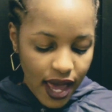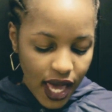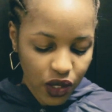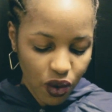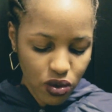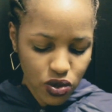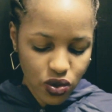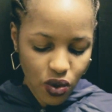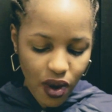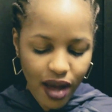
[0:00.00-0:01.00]
And
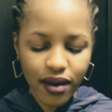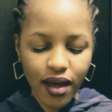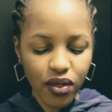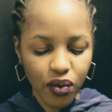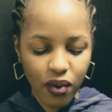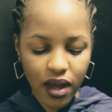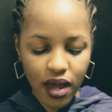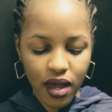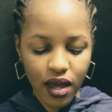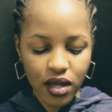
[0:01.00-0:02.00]
also another way,